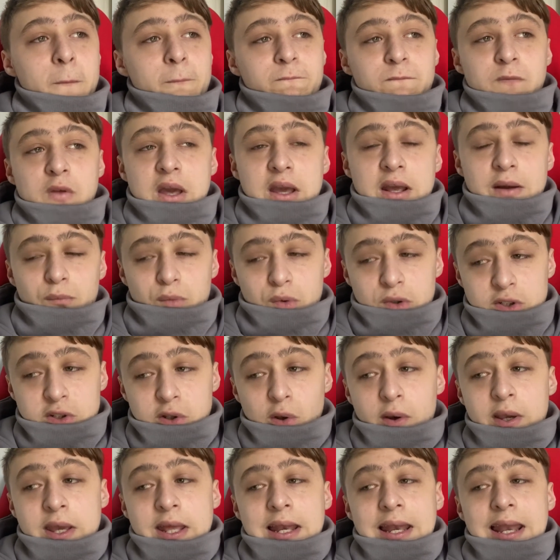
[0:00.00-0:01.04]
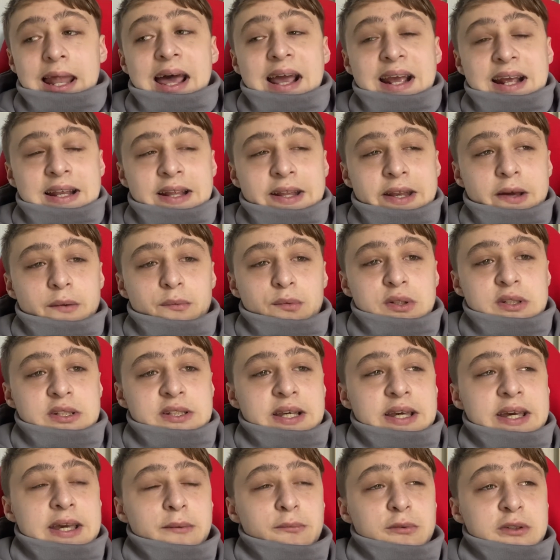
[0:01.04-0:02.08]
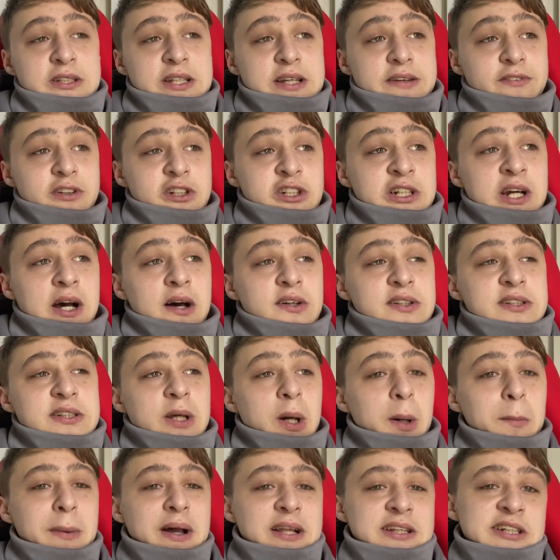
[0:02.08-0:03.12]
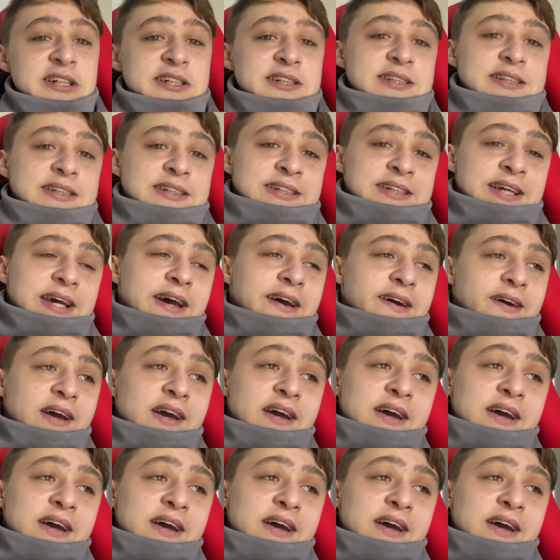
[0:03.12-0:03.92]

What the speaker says: It was looking likely that it was either Chelsea or Manchester City.